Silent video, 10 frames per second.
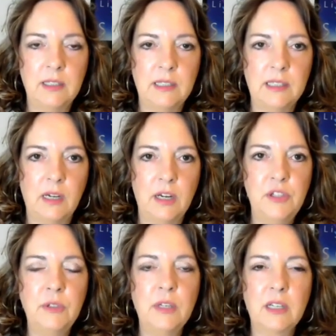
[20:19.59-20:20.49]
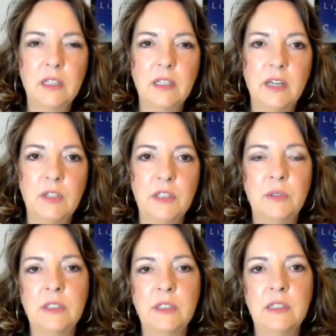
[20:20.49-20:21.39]
inside you that kind of carries
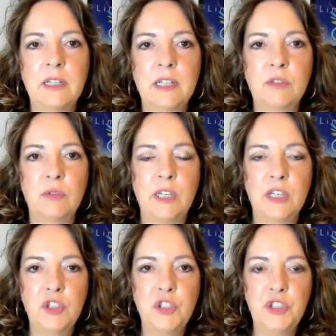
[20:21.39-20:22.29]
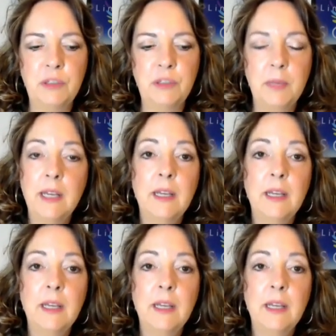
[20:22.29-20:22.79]
on to the next relationship,